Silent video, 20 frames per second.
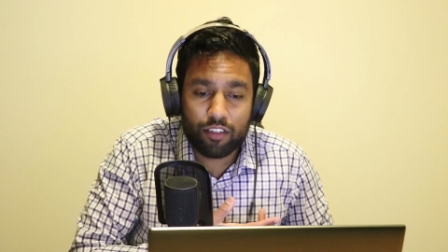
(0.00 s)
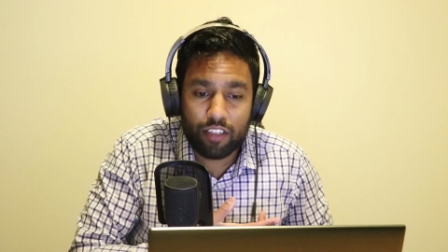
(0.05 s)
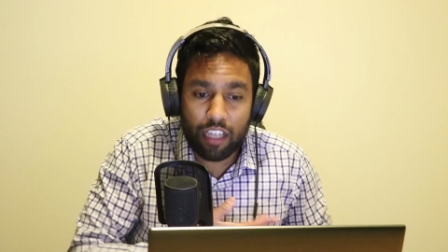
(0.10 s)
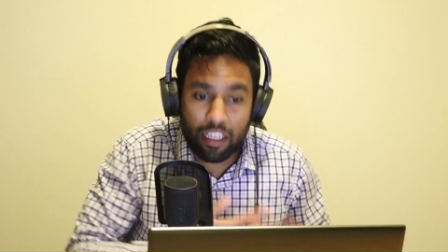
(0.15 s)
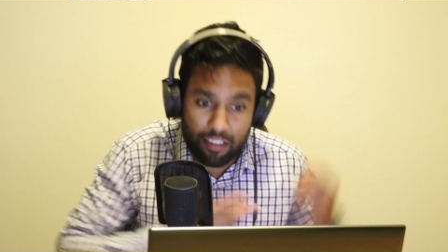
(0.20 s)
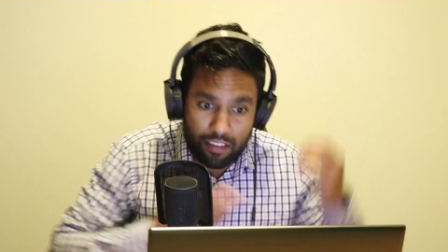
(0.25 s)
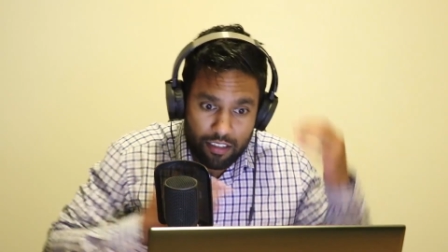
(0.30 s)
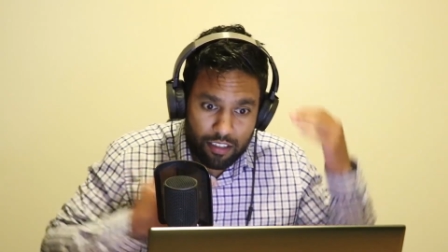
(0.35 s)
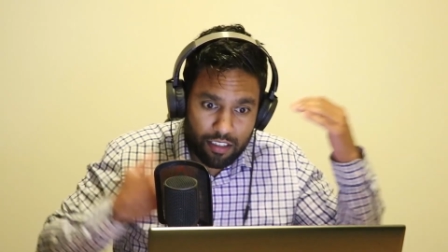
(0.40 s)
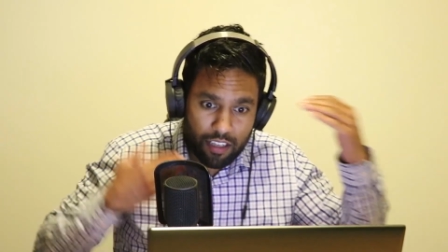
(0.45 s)
because
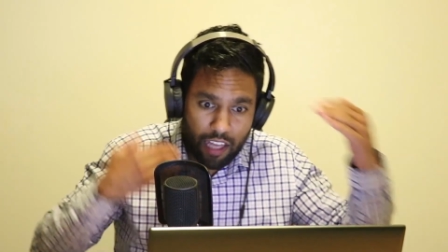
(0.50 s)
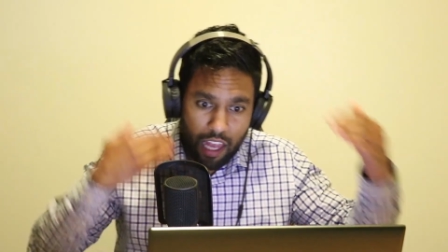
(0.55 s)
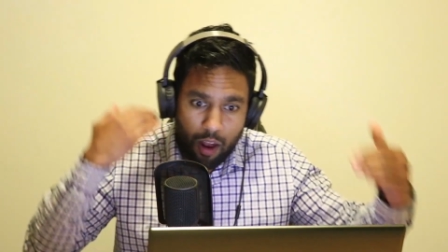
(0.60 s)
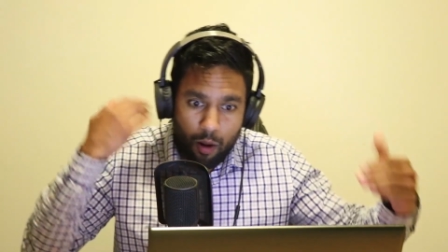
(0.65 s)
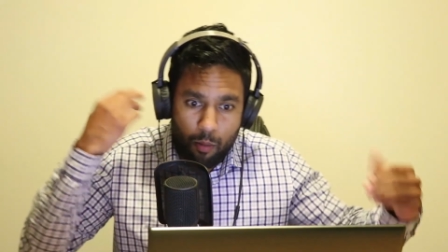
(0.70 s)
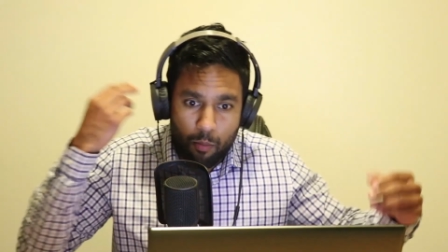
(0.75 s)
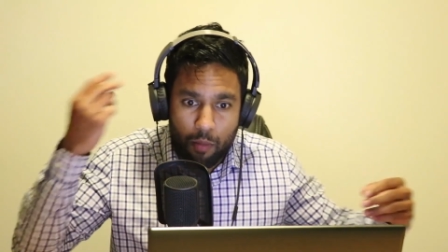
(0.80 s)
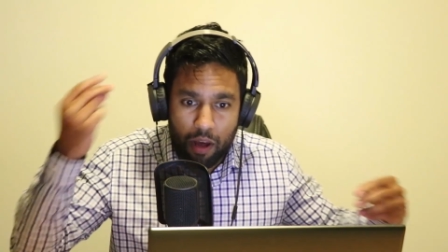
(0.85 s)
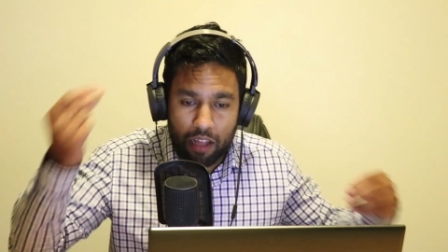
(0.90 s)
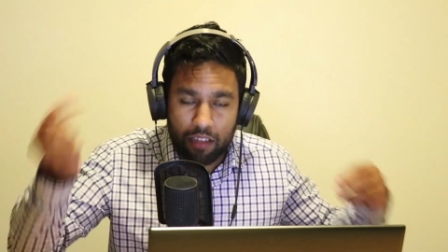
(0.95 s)
that's just
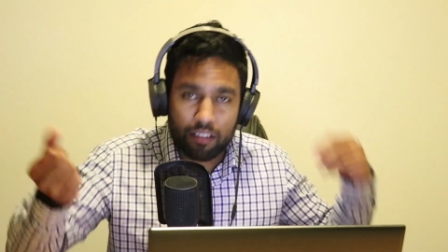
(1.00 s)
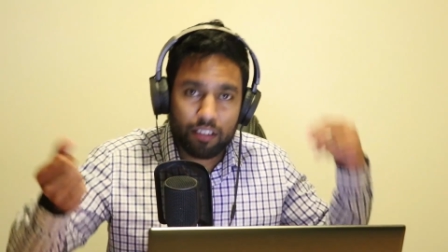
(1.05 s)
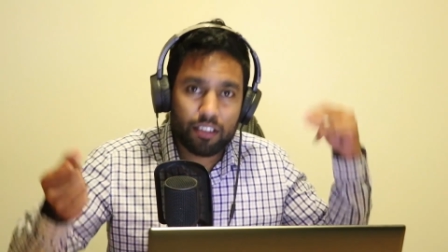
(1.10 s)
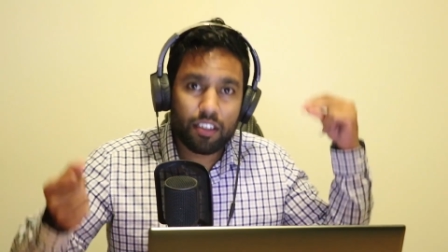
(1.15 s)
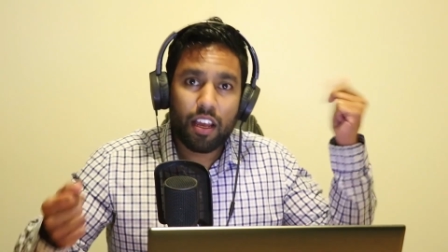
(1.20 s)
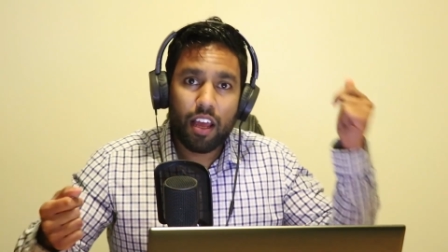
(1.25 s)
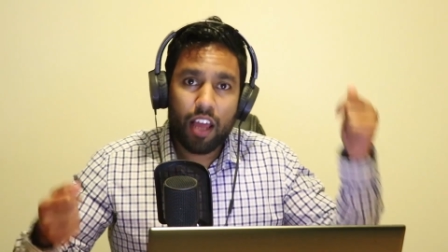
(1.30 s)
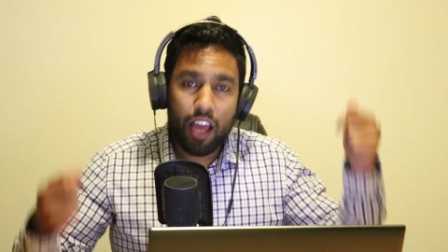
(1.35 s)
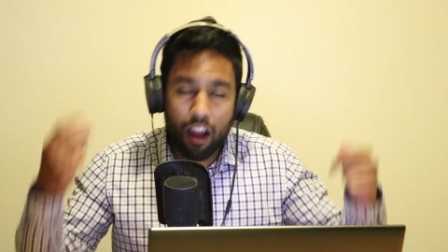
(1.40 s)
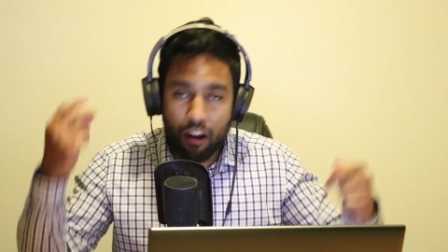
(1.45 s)
how months
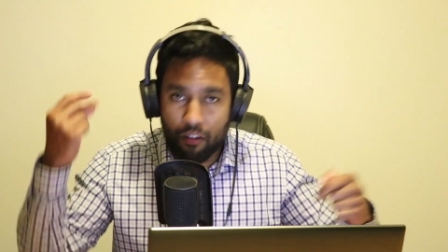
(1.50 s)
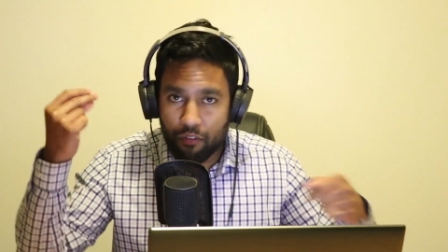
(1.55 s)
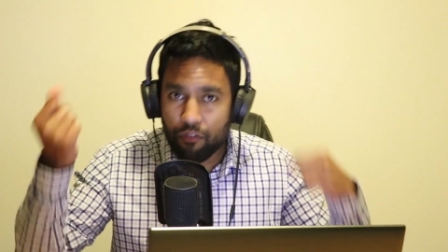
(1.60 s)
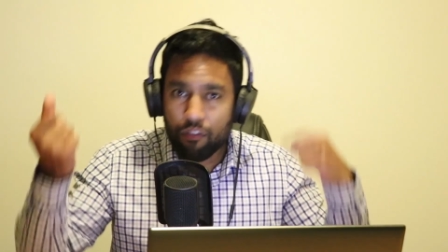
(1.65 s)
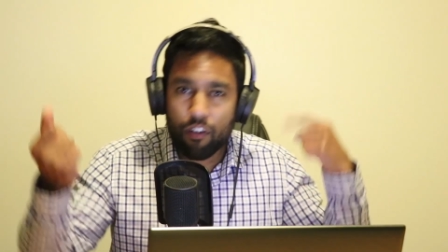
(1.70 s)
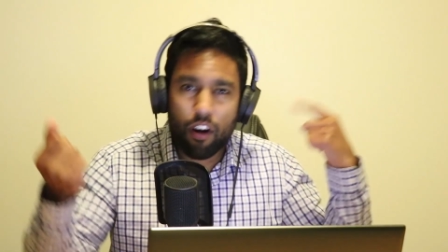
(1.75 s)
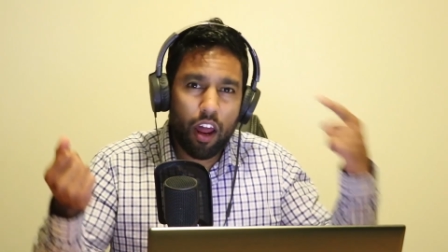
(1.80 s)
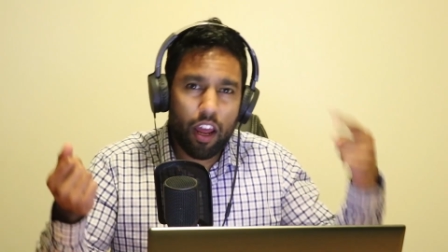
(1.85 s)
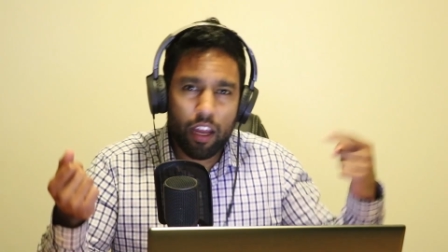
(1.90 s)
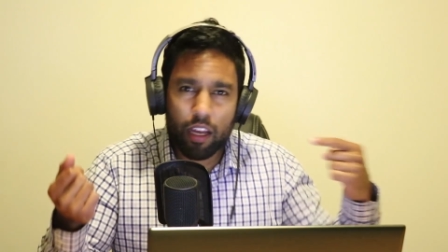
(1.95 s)
are
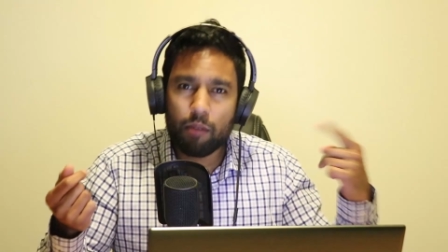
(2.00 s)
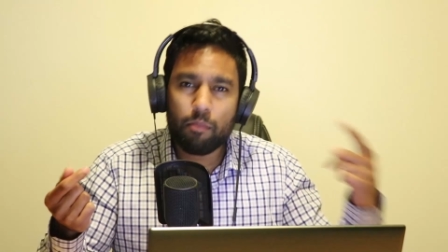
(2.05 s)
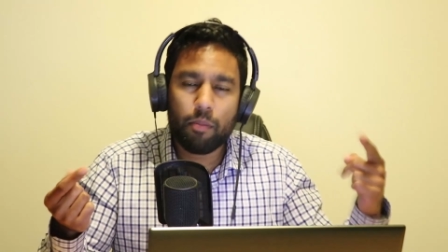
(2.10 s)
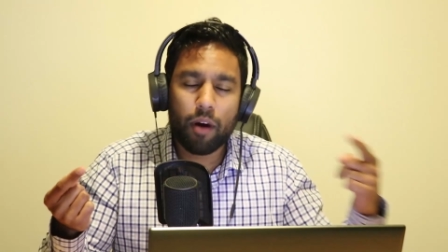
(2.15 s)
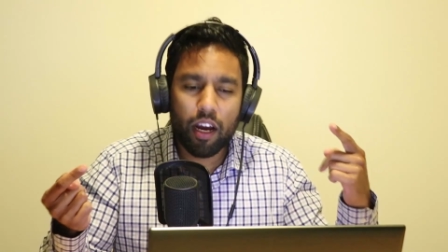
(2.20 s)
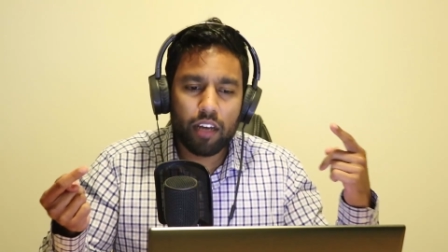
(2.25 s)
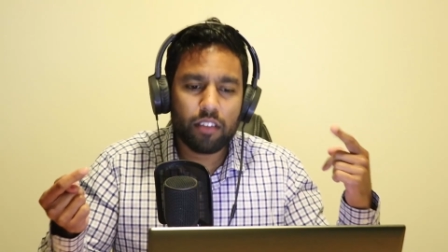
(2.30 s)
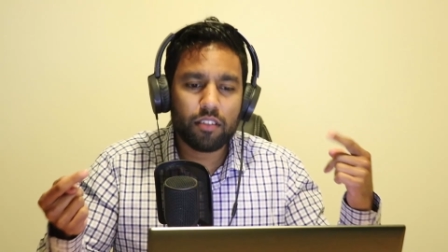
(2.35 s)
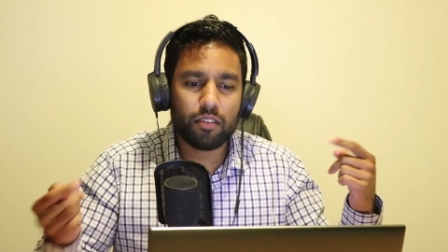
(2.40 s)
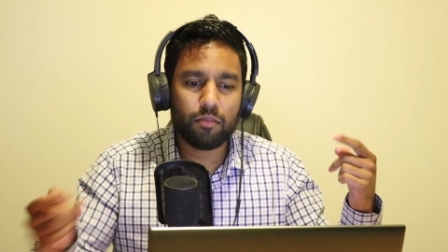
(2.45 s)
flying
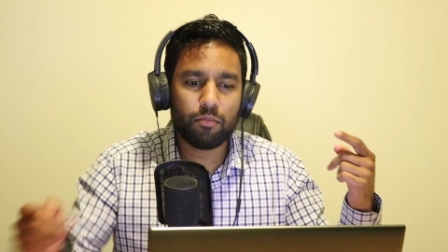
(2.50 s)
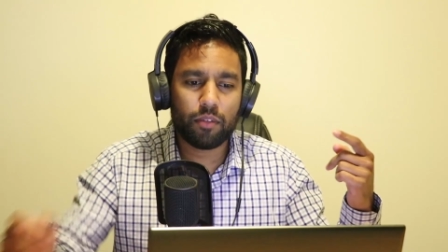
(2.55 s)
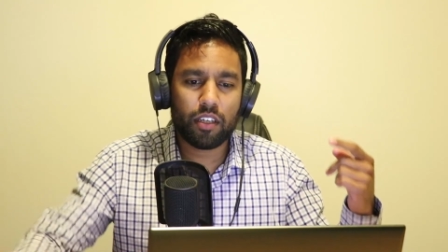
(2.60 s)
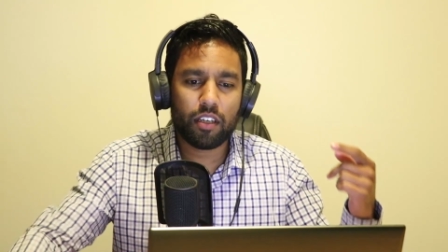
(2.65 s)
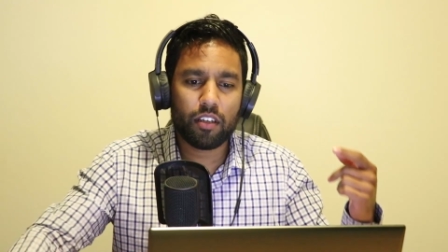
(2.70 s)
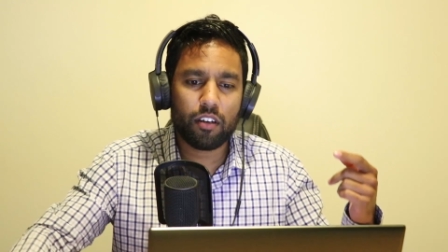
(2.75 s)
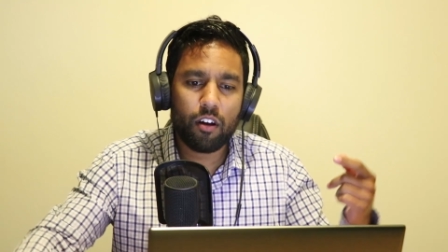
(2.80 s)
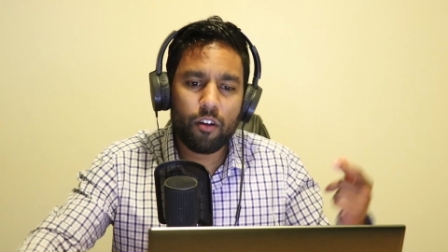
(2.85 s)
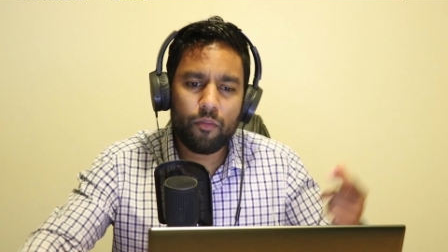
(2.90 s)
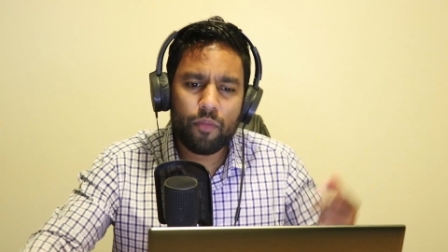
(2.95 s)
by to me,
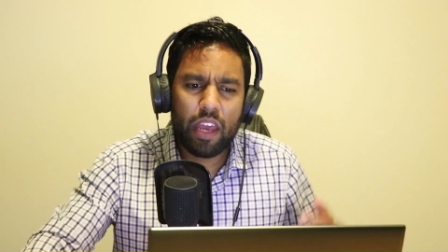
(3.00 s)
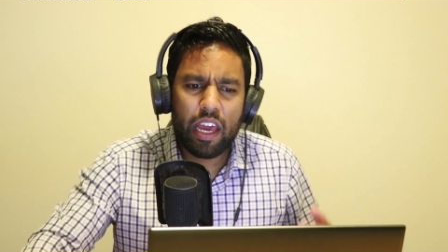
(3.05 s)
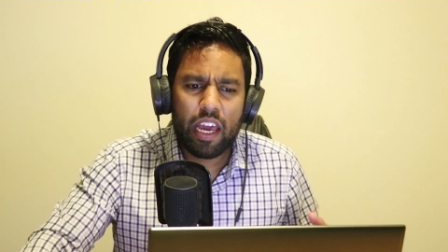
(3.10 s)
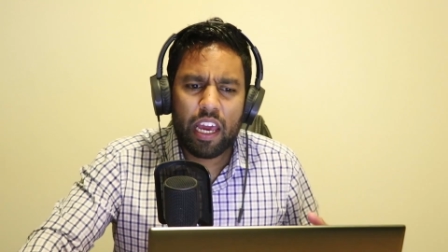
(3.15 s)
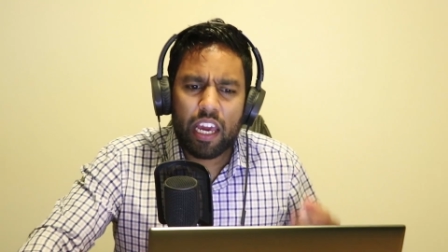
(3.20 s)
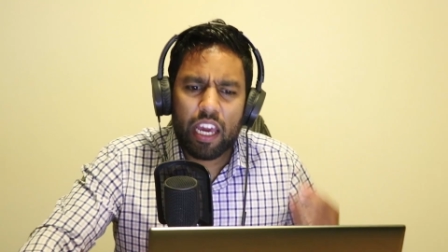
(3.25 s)
you know?